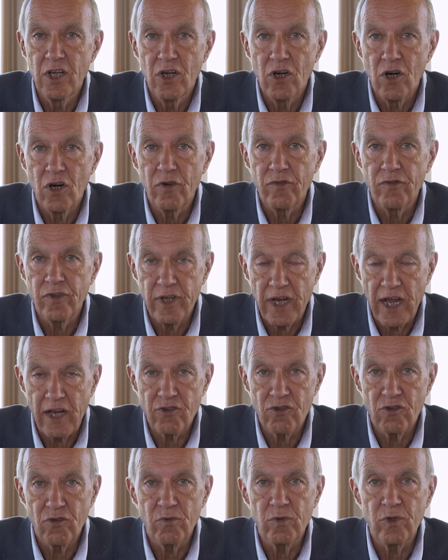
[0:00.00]
of the
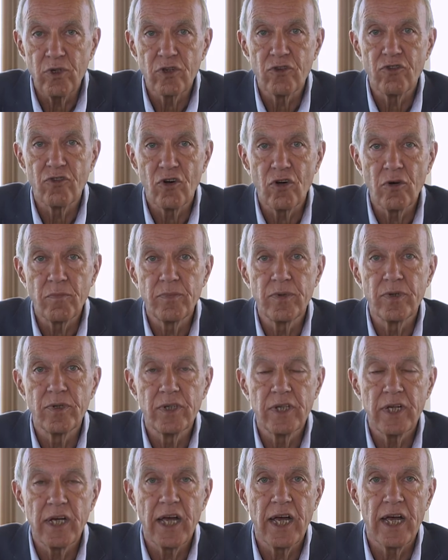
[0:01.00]
National Workshop
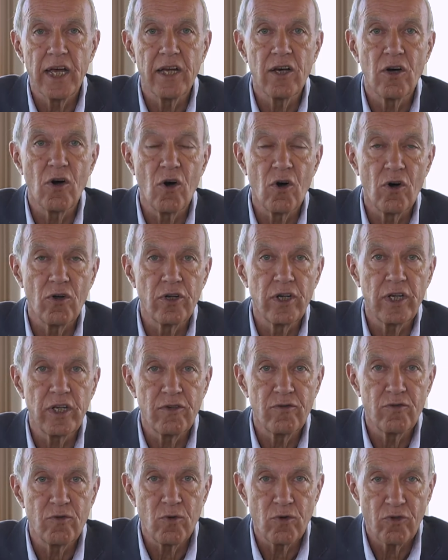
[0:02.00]
uh, on
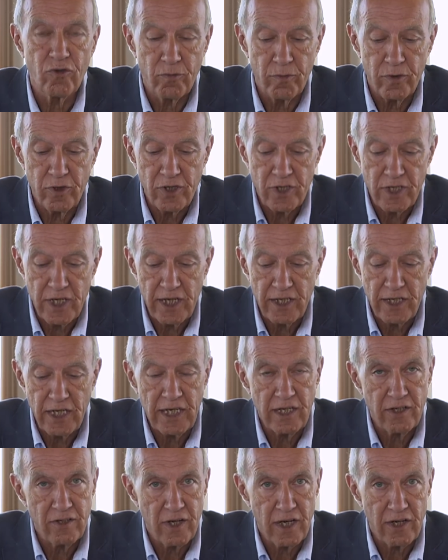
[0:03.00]
enforcement and
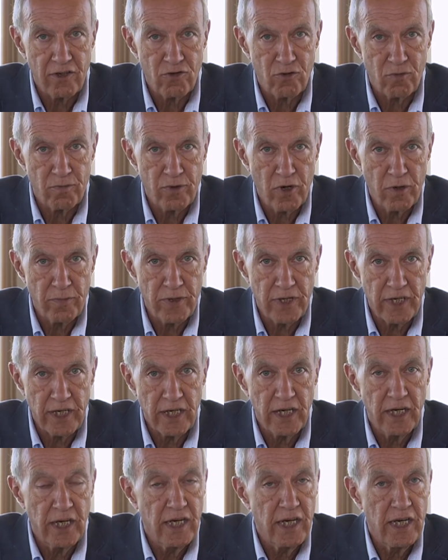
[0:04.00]
intellectual
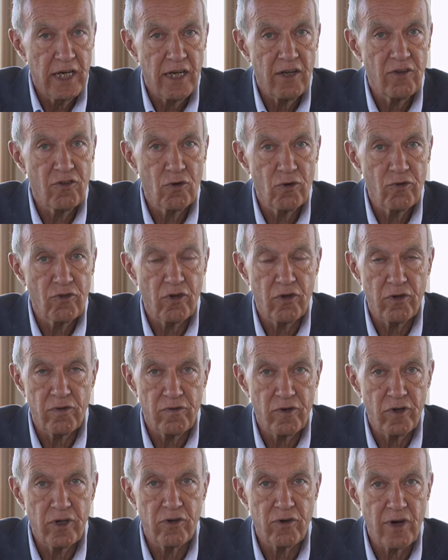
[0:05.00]
property. It's also a
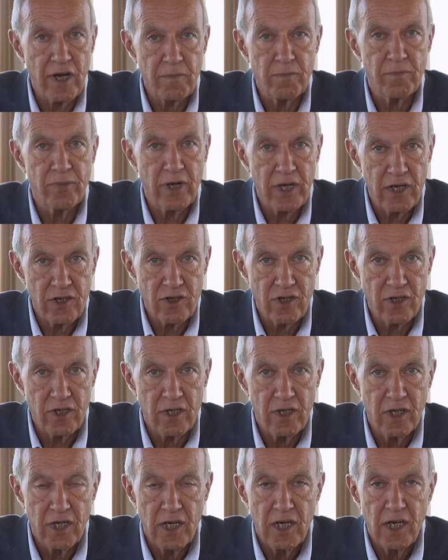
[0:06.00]
very great pleasure
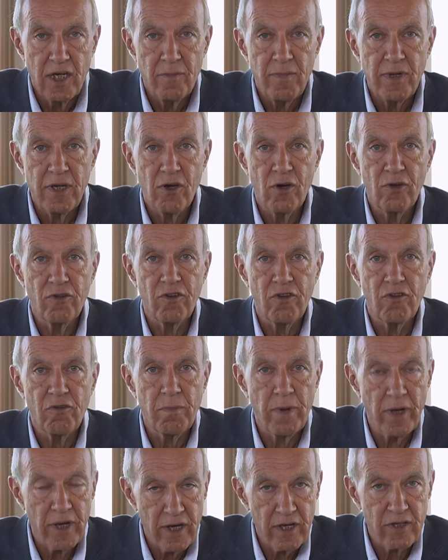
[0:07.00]
because it's
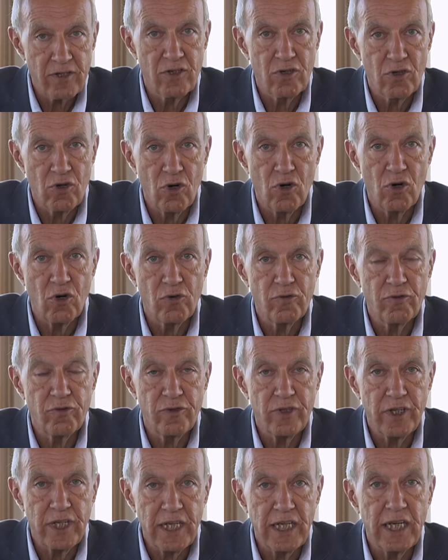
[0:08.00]
part of
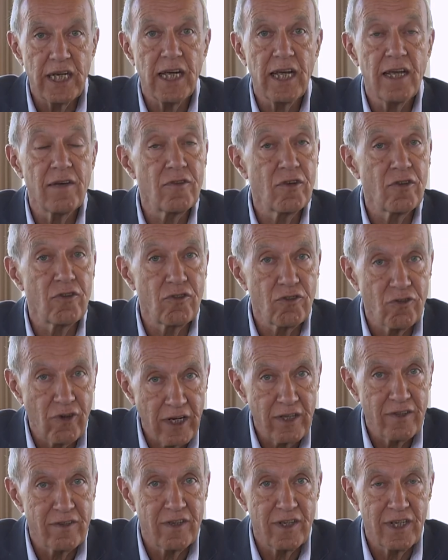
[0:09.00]
the ever
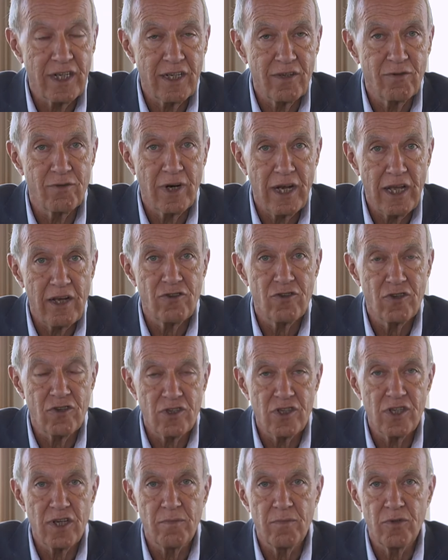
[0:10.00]
strengthening
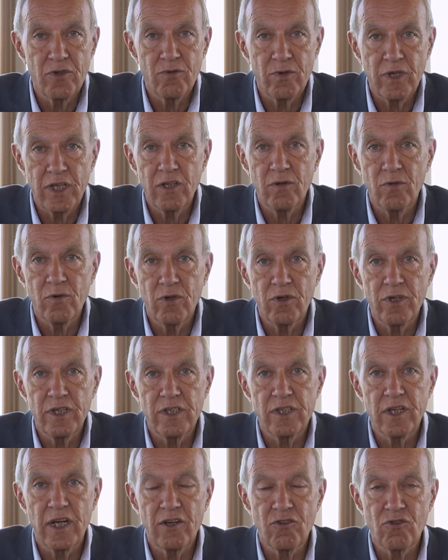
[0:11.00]
relationship between the world
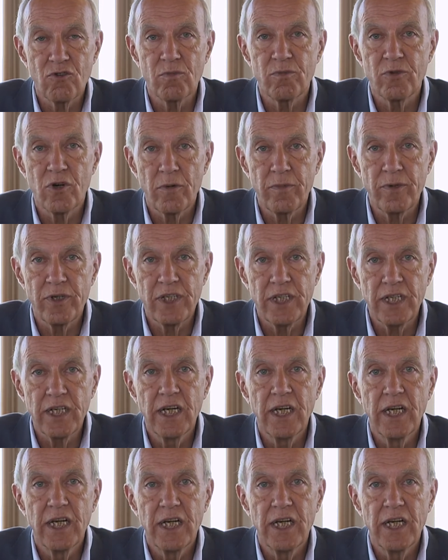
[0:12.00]
intellectual property